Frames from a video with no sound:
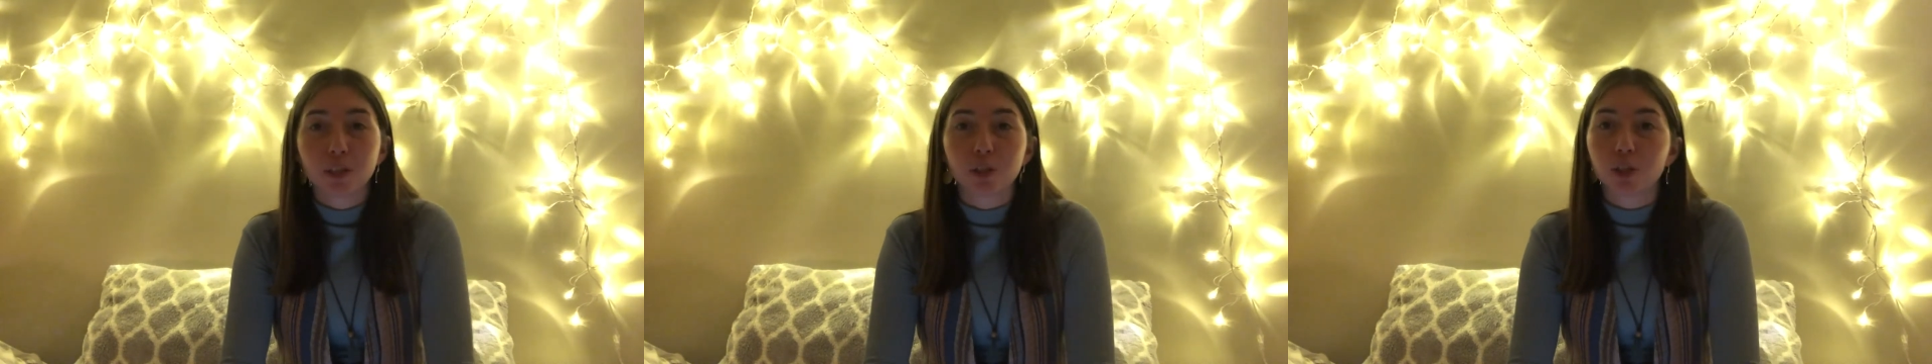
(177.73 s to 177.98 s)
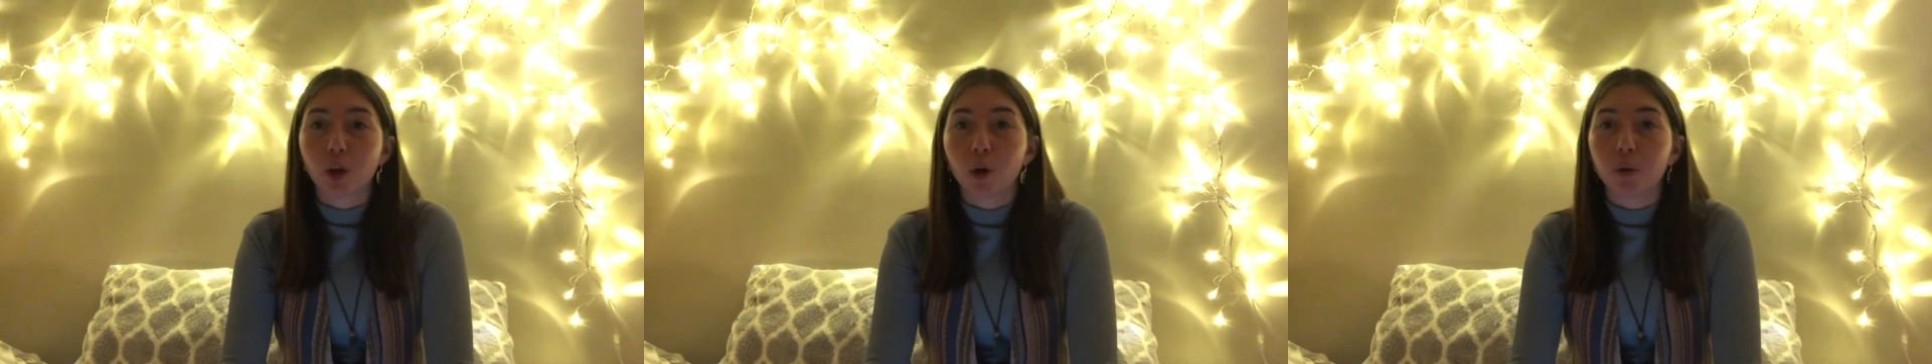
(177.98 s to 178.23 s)

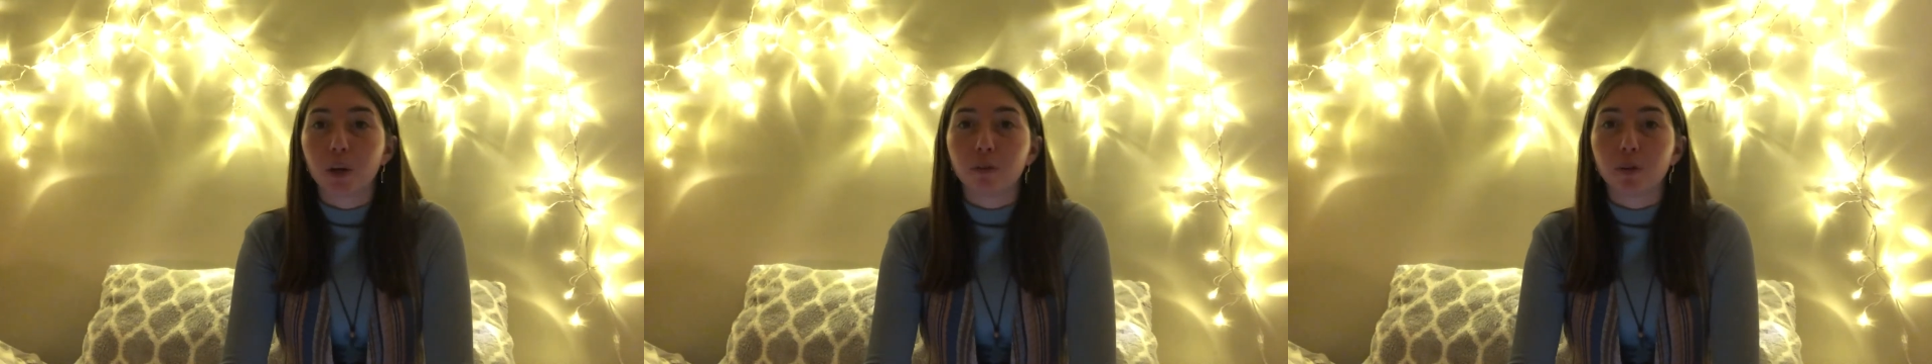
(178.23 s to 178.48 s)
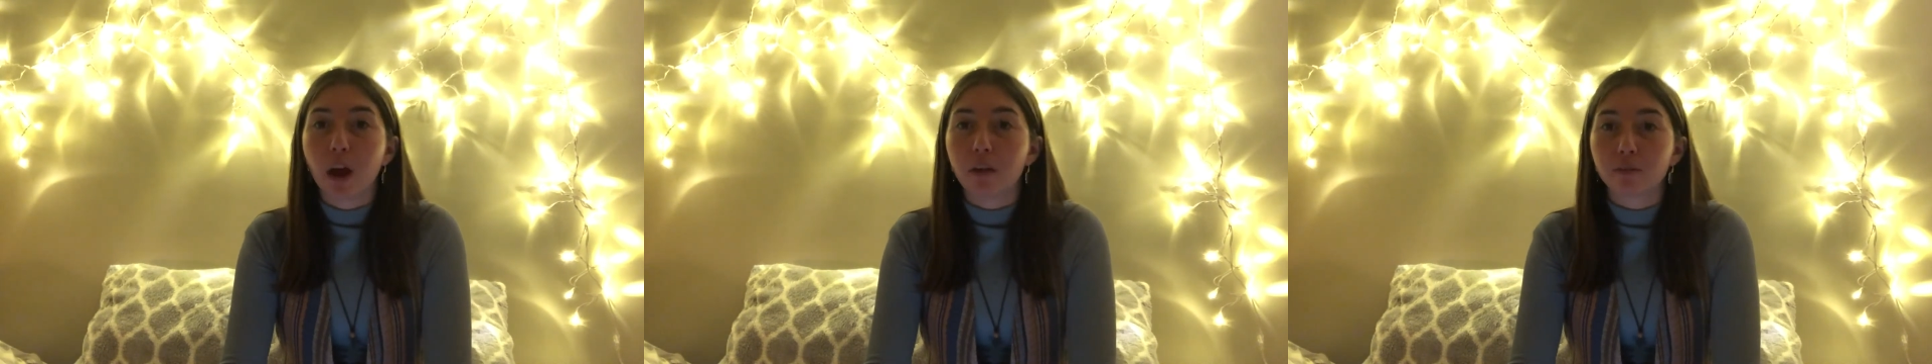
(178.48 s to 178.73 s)
So
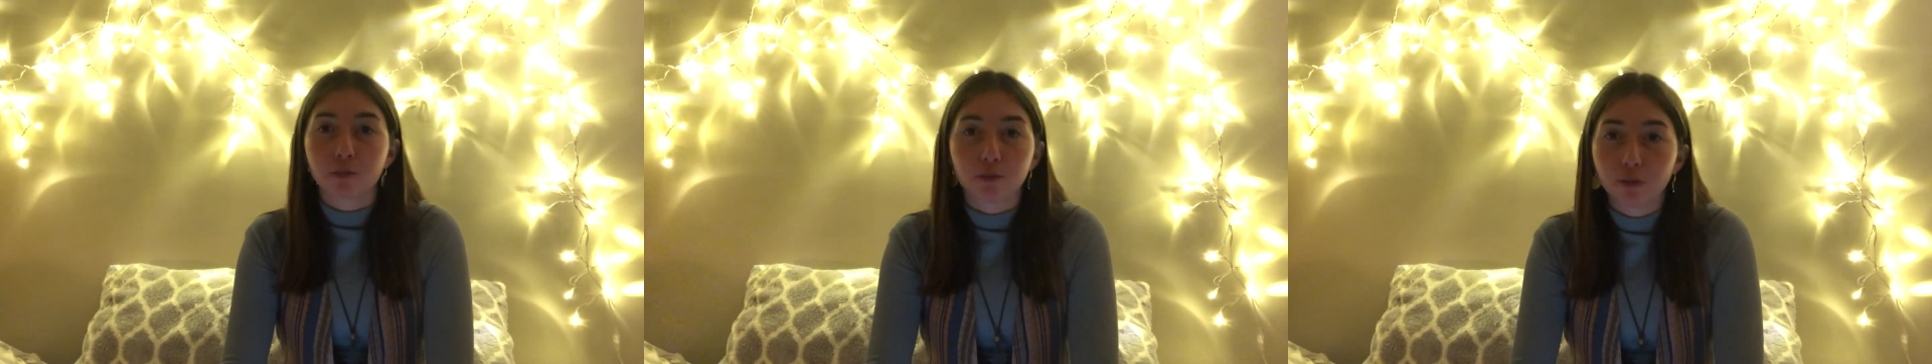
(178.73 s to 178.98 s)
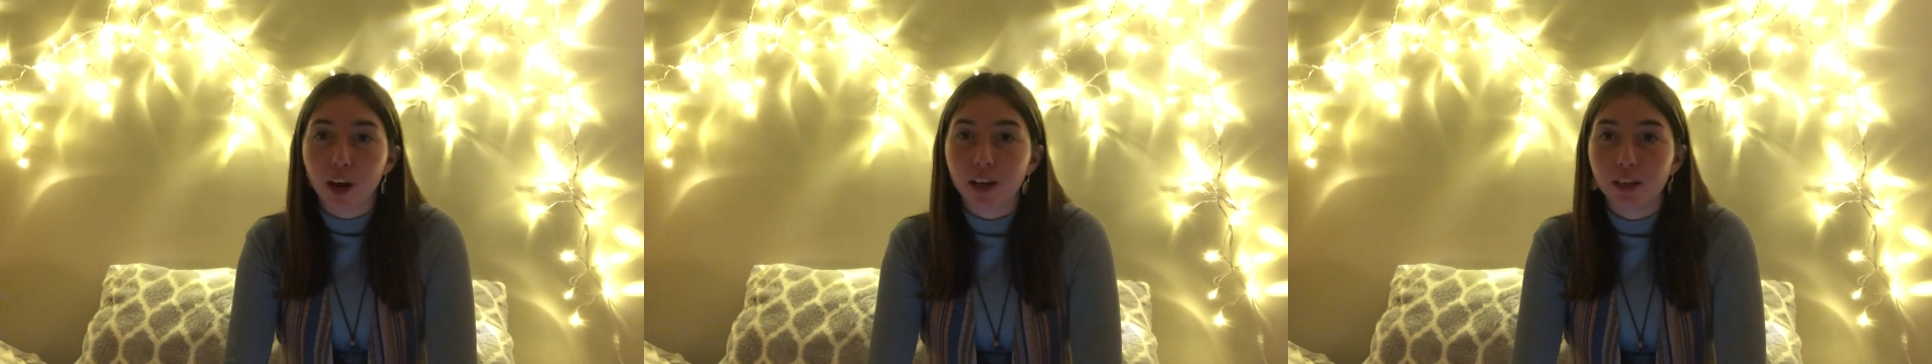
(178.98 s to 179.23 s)
if you have a
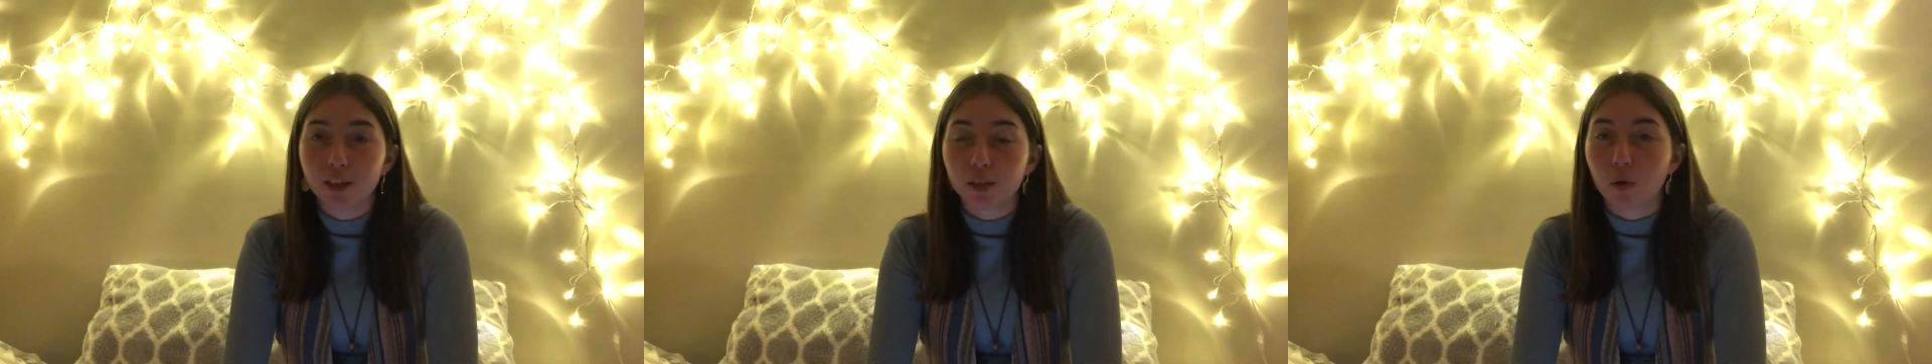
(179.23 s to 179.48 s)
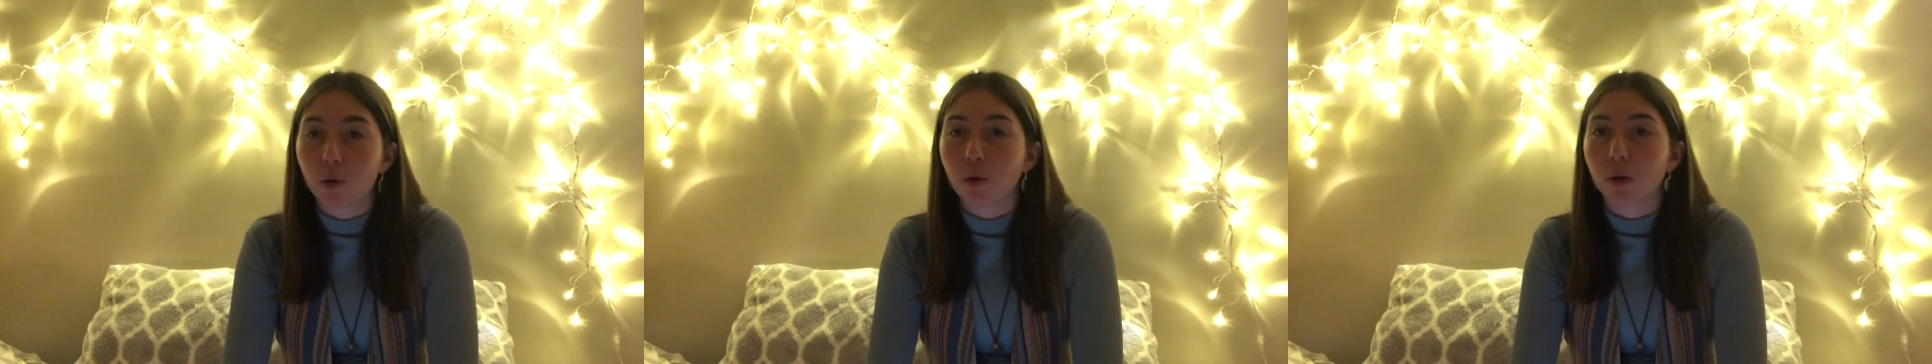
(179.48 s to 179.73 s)
friend
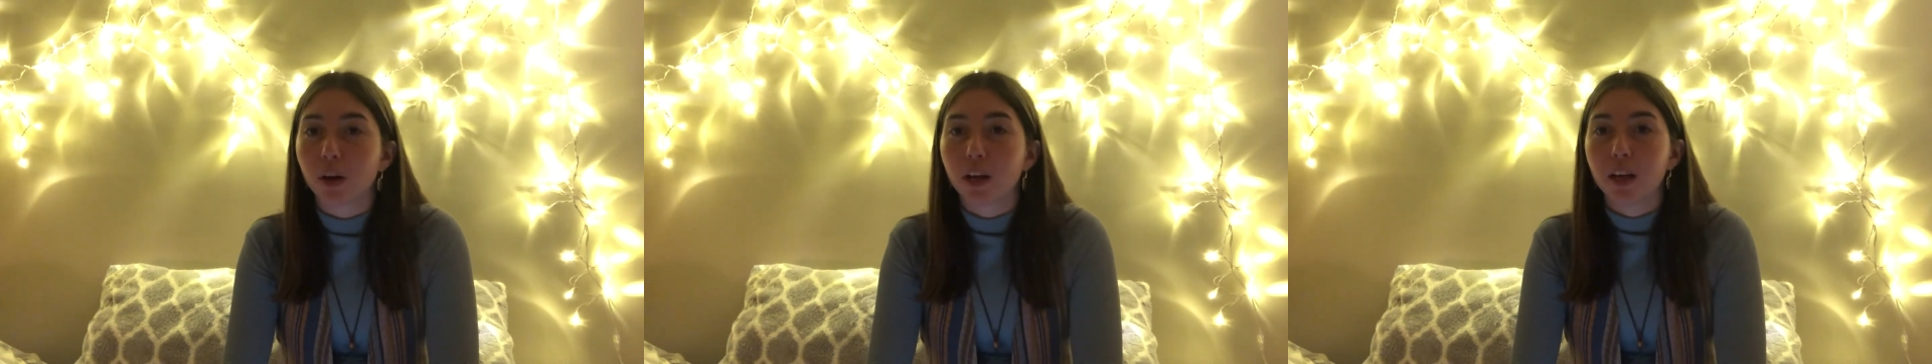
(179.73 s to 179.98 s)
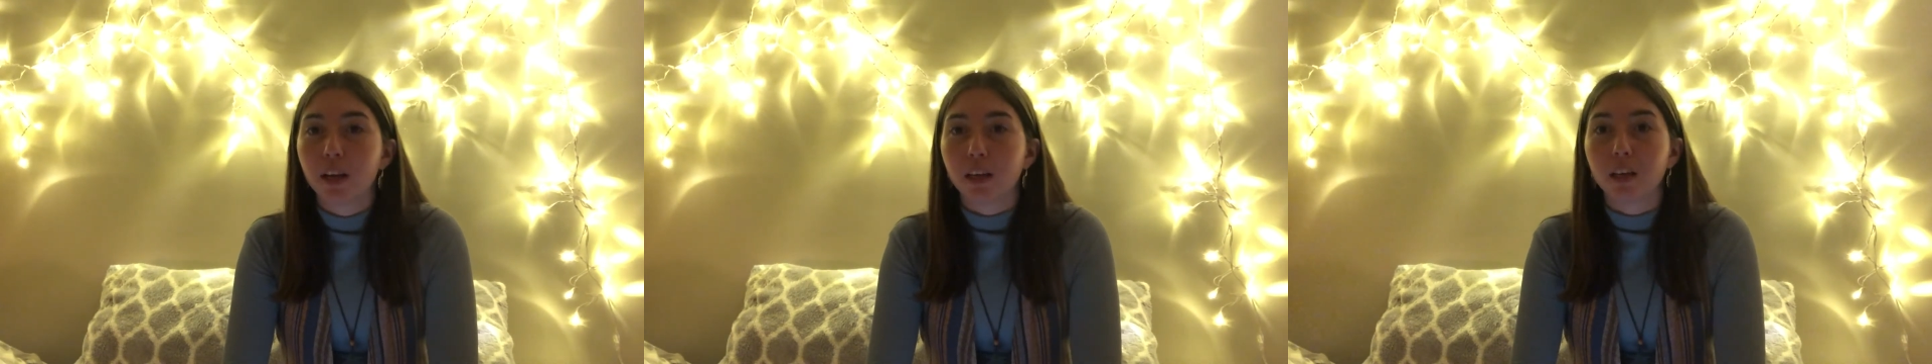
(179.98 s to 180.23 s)
or
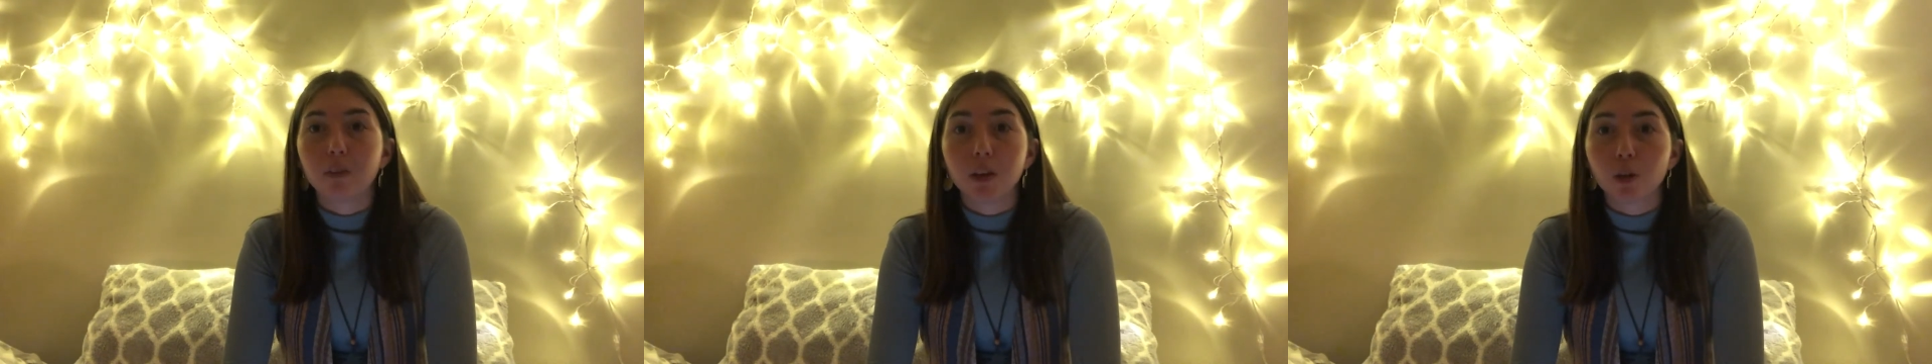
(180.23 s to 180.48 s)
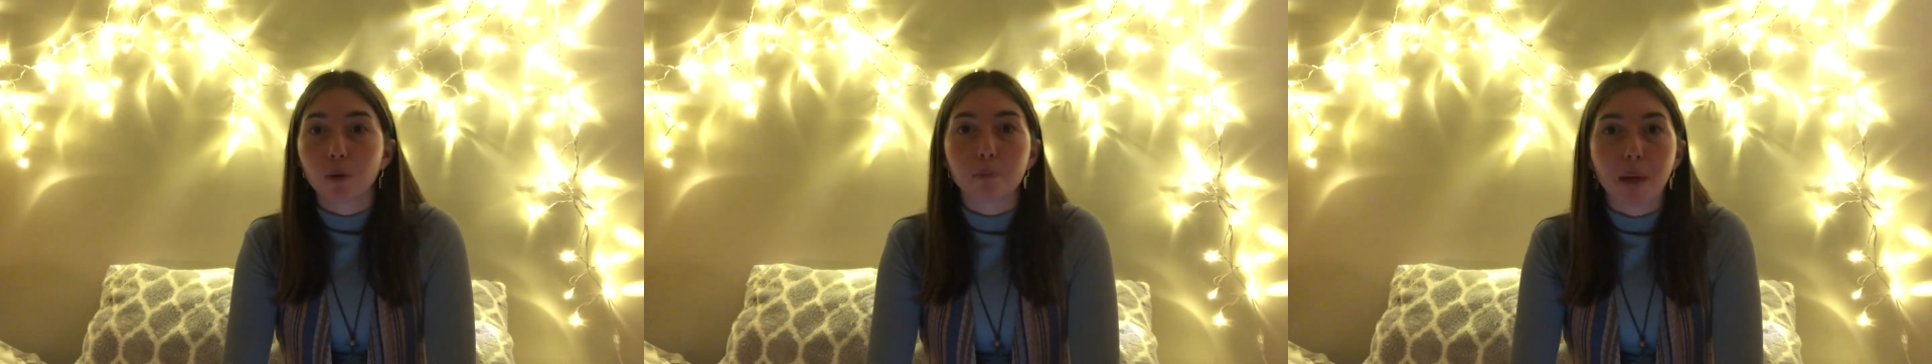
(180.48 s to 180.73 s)

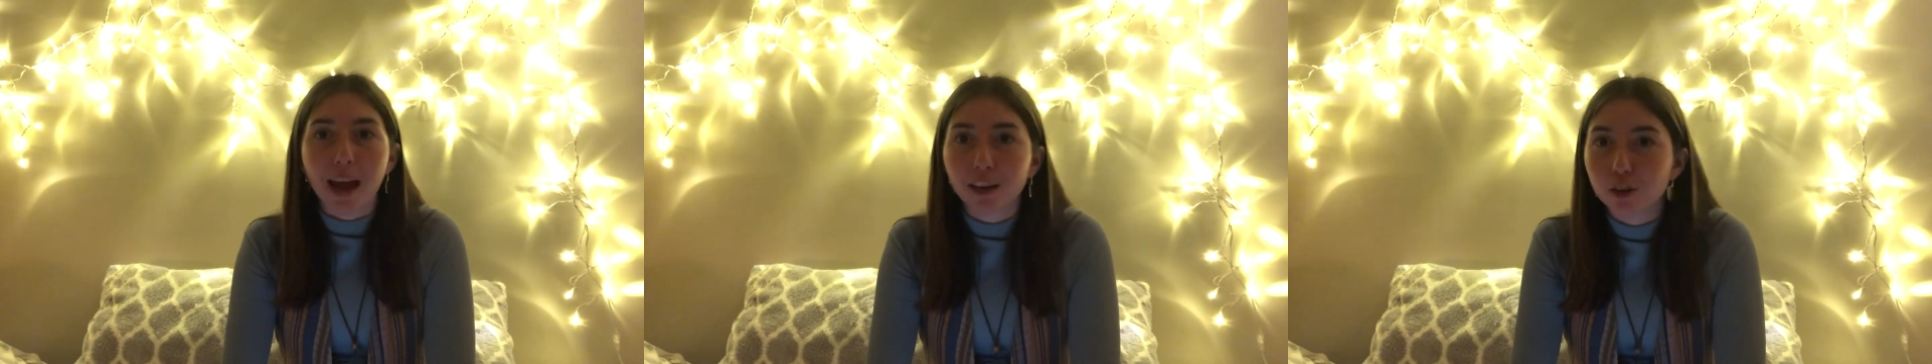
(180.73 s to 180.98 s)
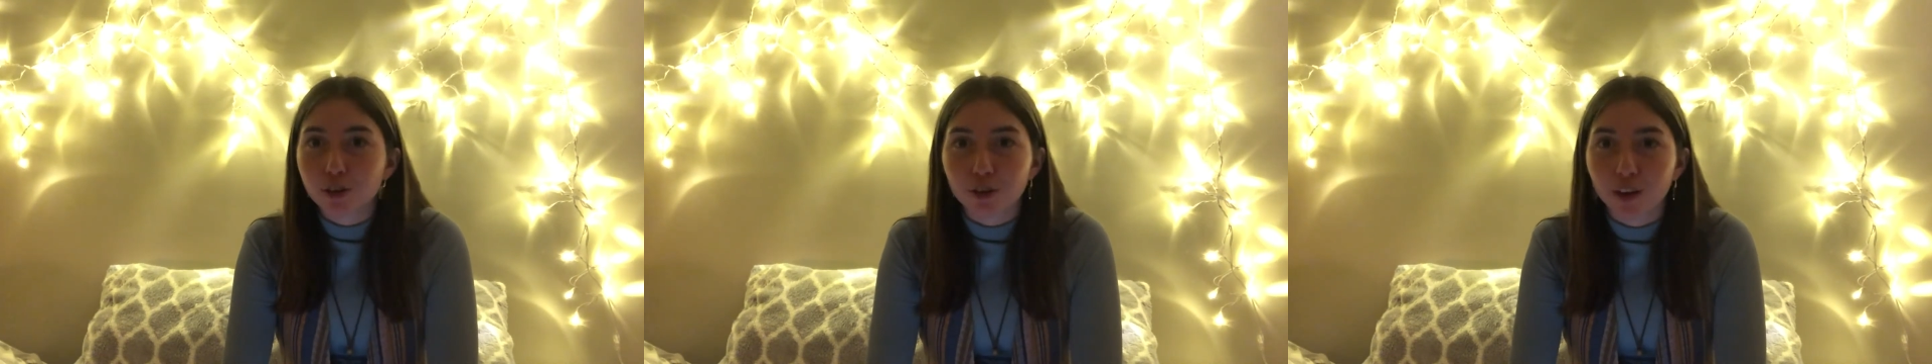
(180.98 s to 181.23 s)
even your
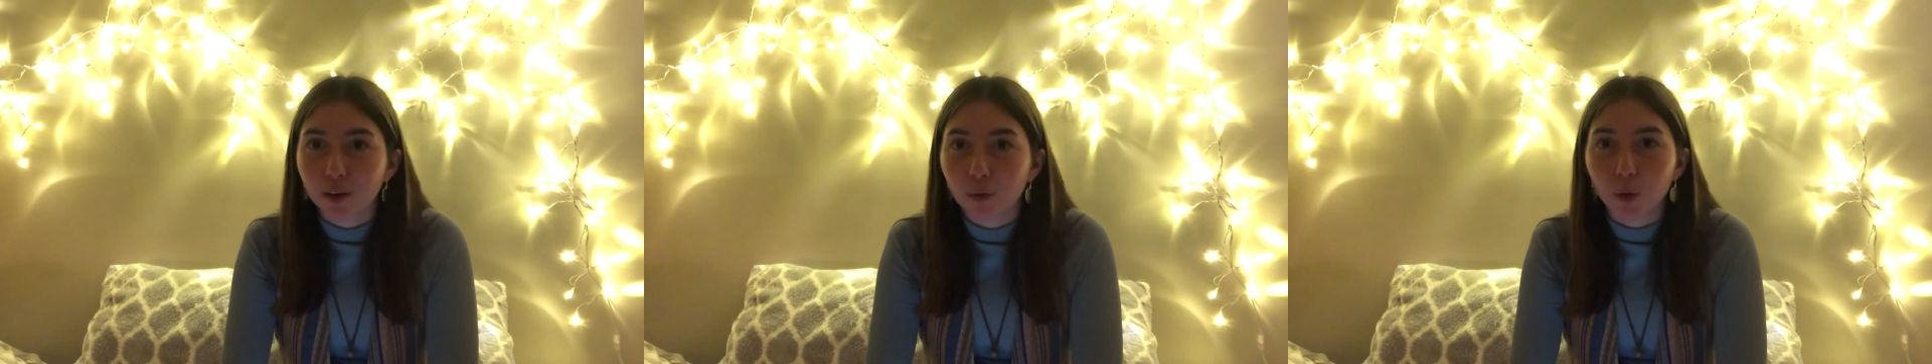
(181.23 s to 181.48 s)
manager at